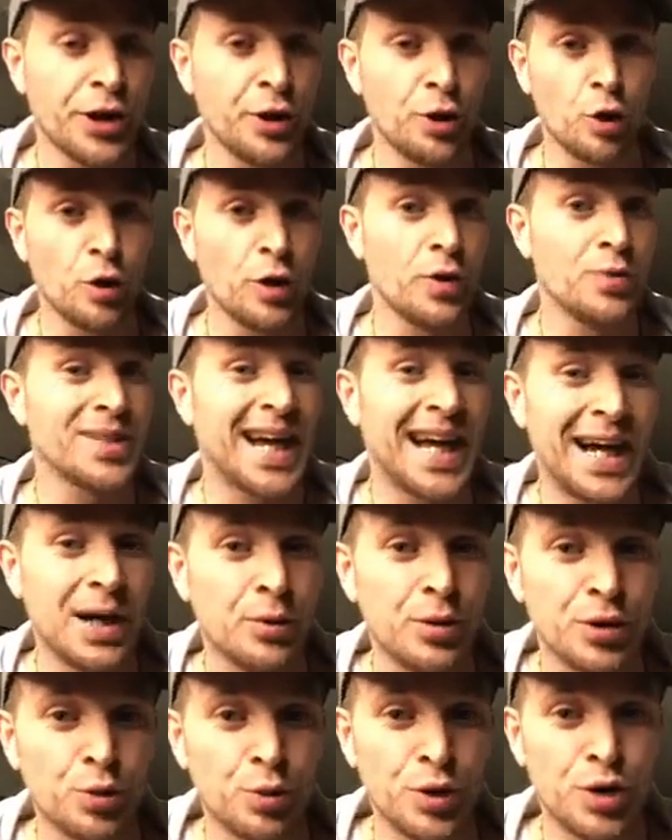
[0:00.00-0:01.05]
working all those
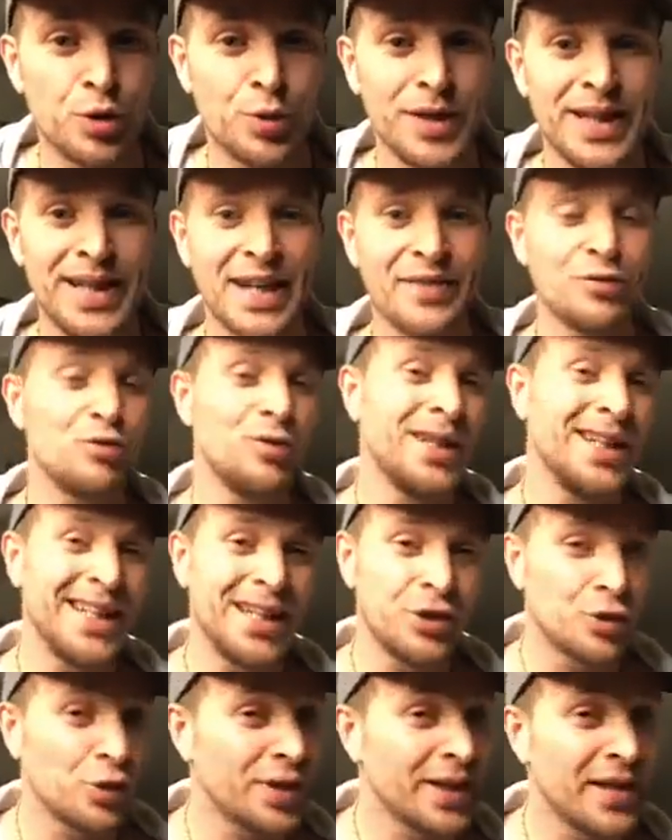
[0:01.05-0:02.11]
hours which we never
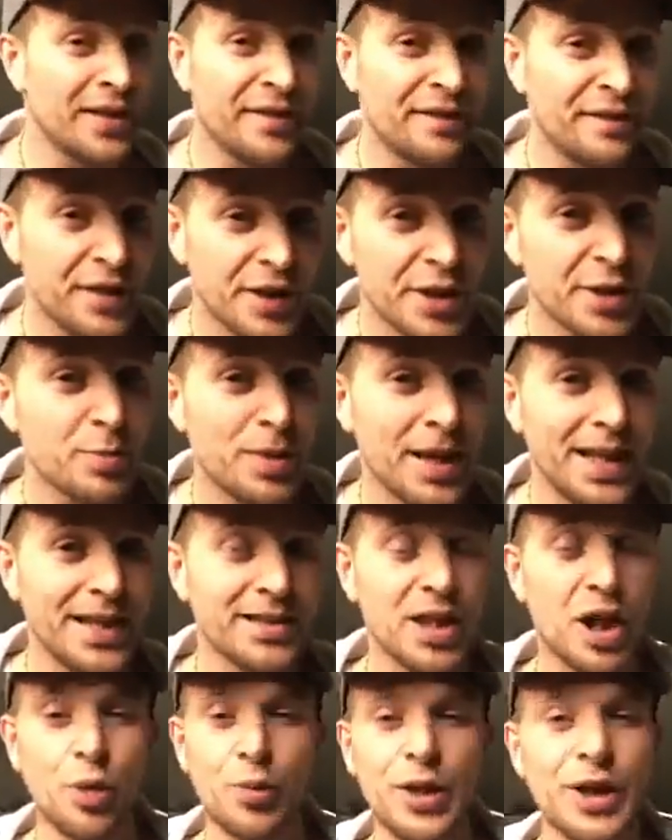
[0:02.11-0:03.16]
really enjoyed in the first
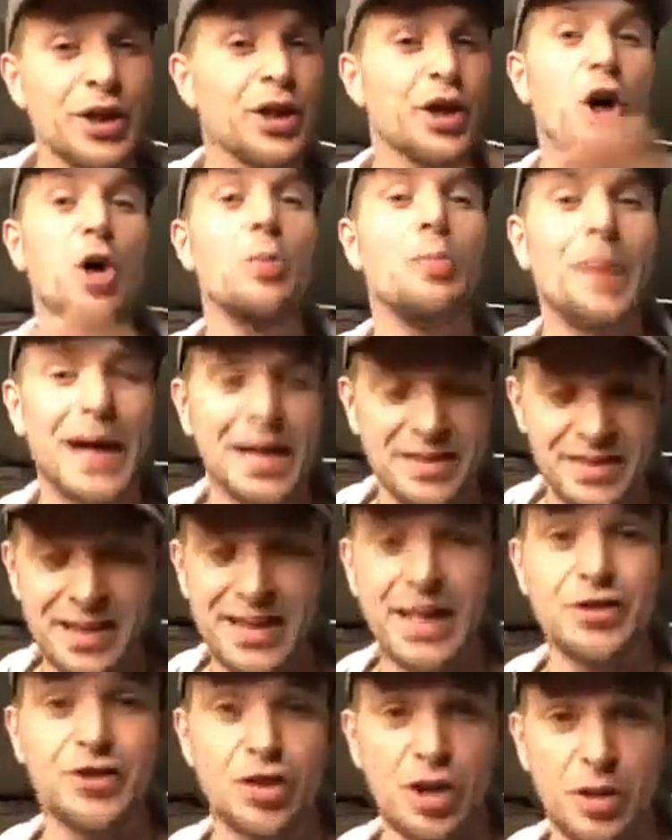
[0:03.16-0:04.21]
place? Are we going to go back
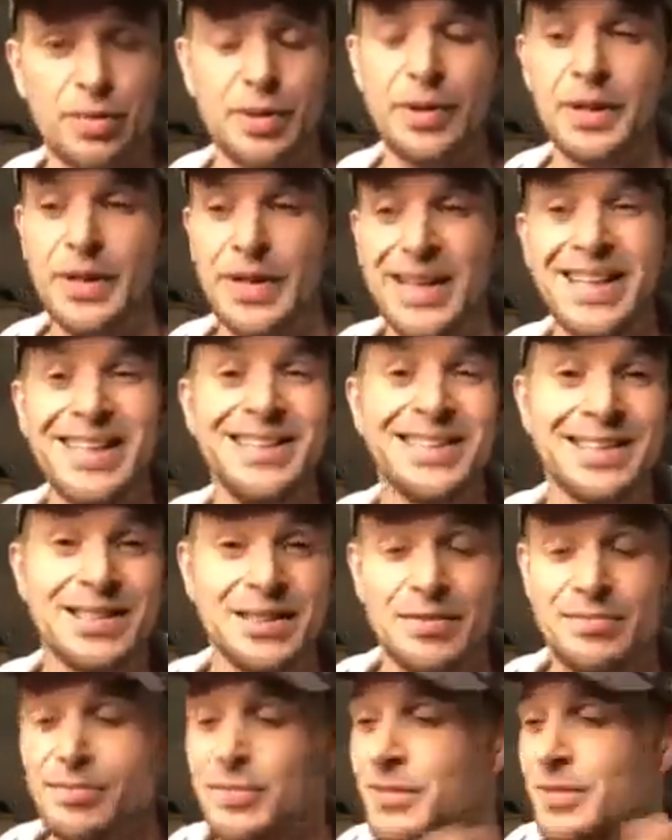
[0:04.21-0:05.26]
to that job?
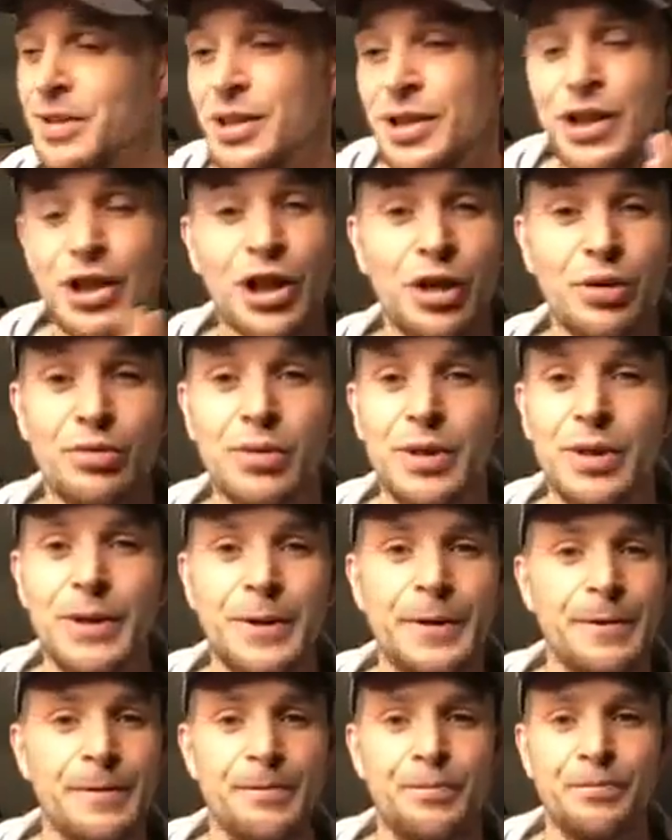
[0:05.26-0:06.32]
You know,
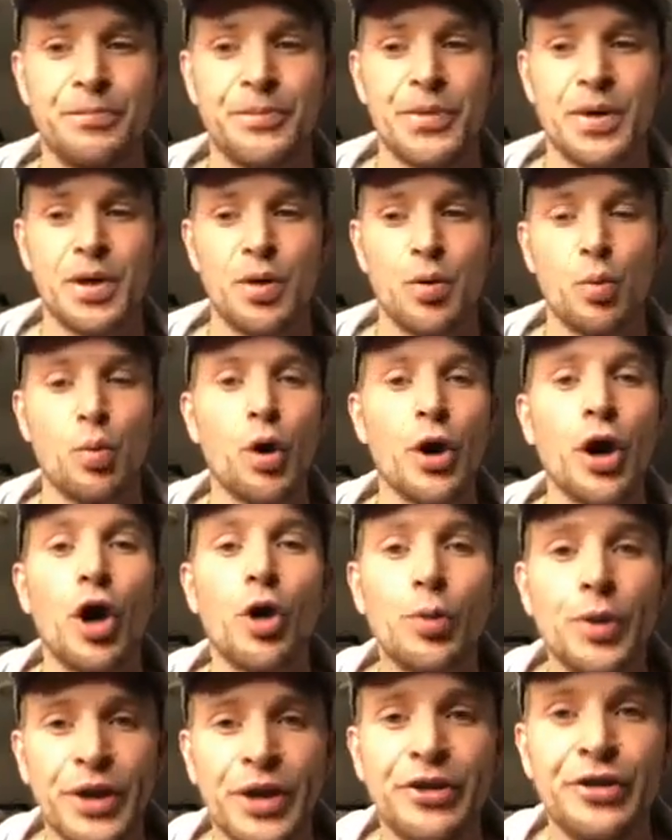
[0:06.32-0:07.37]
what
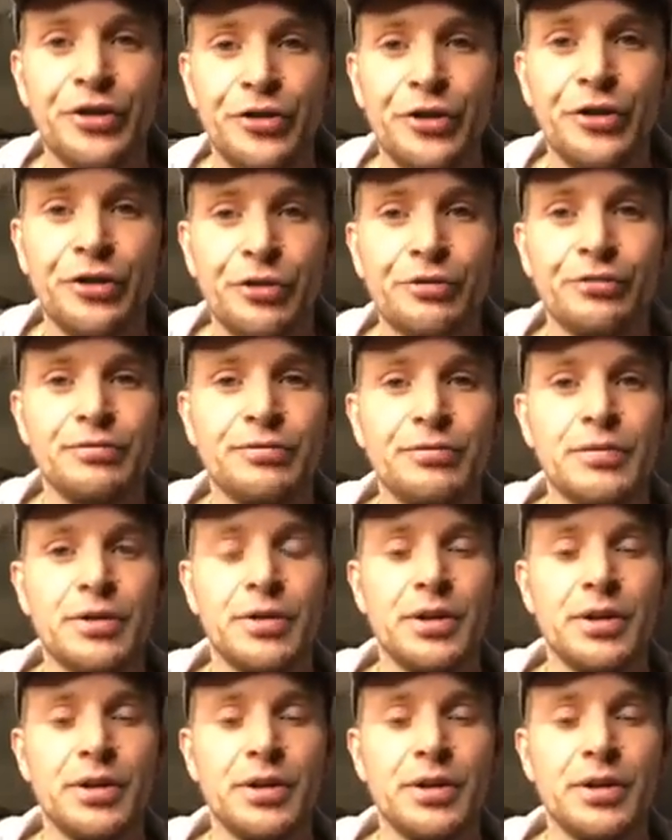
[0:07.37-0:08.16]
are we going to do?